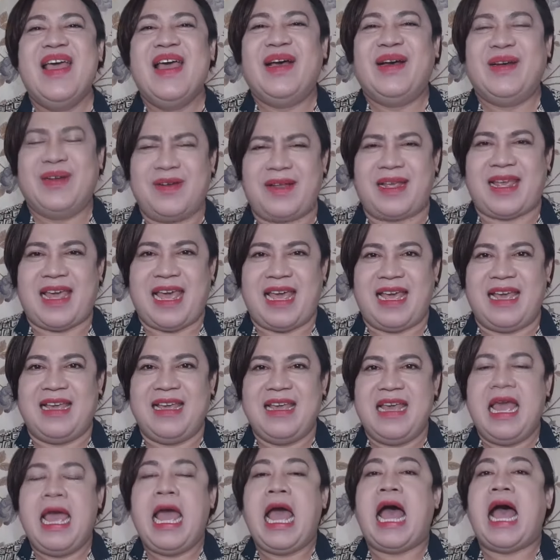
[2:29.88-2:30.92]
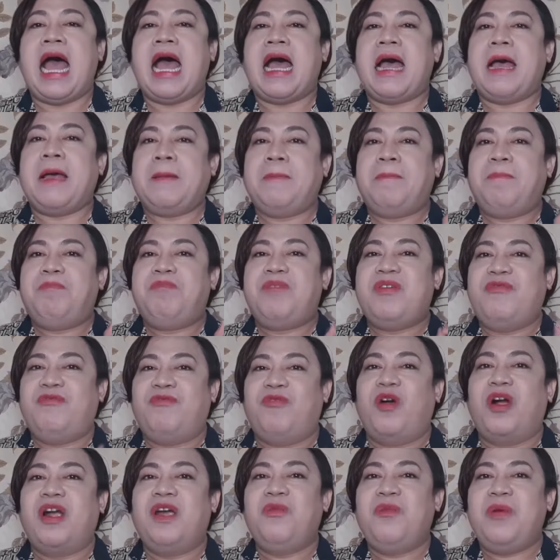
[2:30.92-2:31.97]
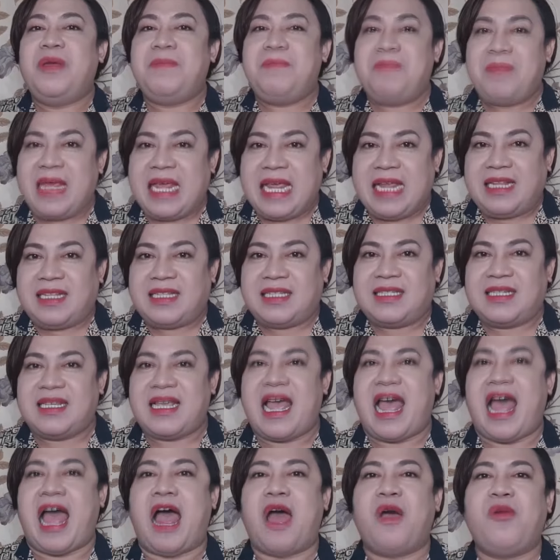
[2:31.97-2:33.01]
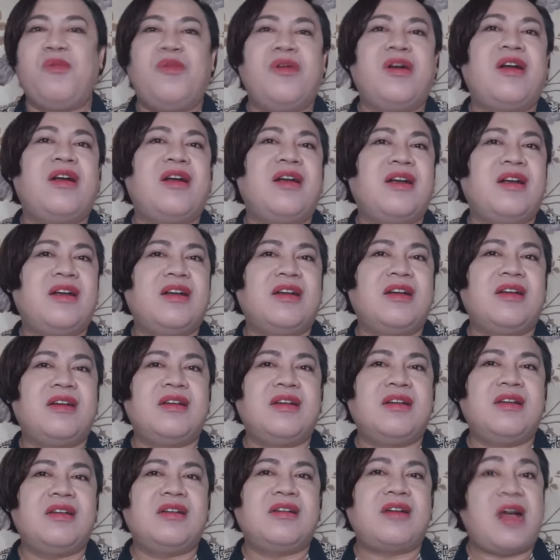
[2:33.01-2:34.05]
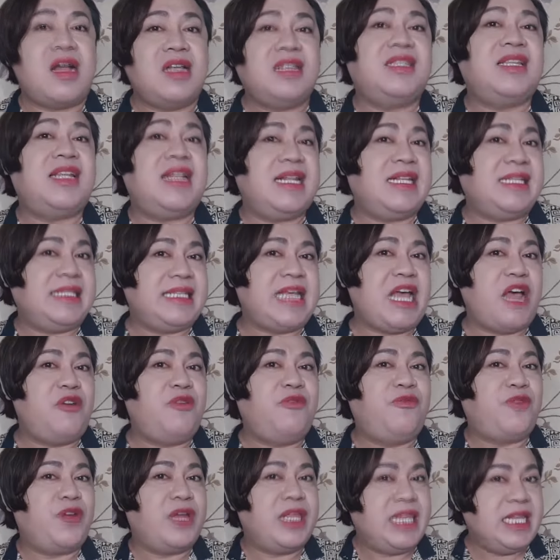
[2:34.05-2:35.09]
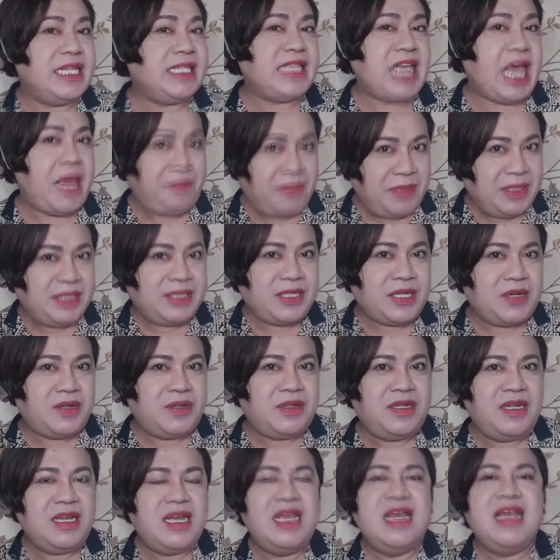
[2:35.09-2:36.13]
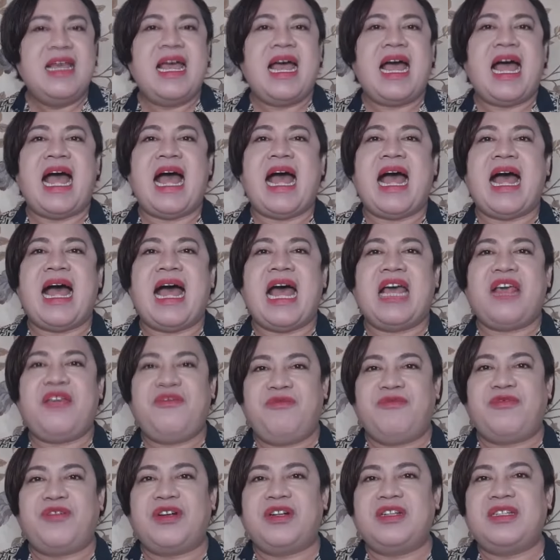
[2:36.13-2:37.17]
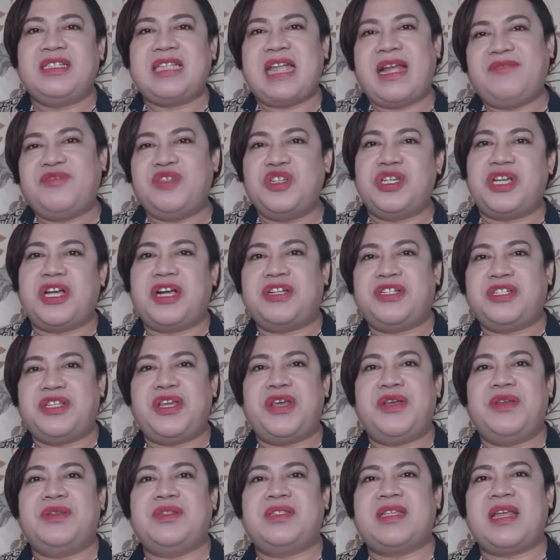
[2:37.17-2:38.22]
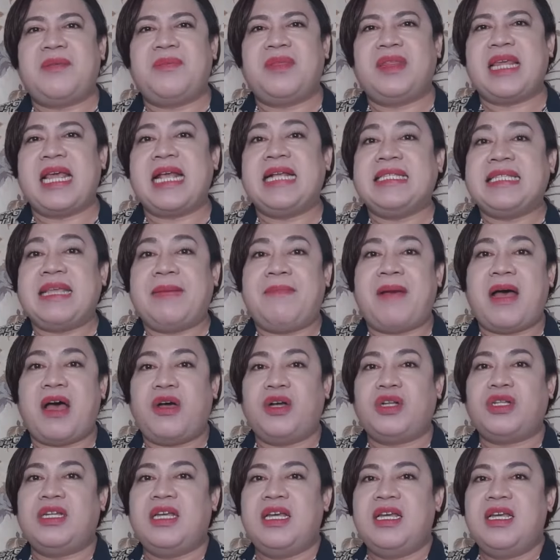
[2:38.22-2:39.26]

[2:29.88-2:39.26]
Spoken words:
Okay, before we meet our consonant sound for this episode, I first have to share to you some things about